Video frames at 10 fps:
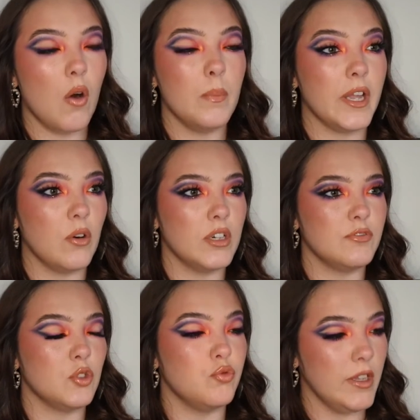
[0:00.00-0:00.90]
my god, I've
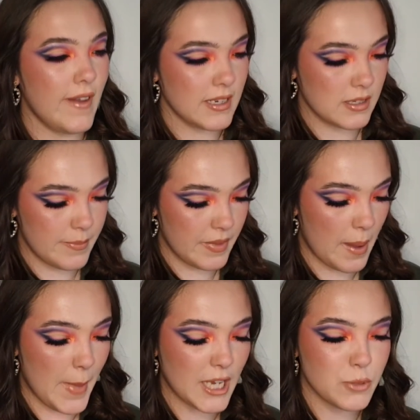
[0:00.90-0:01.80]
just realised something.
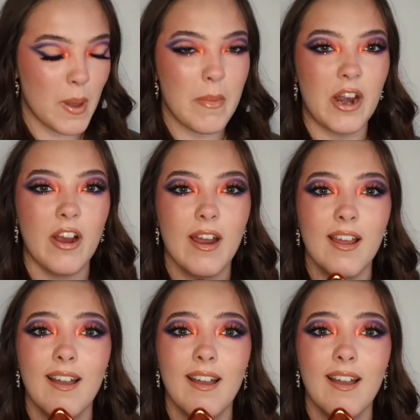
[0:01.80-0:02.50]
I match my mirror.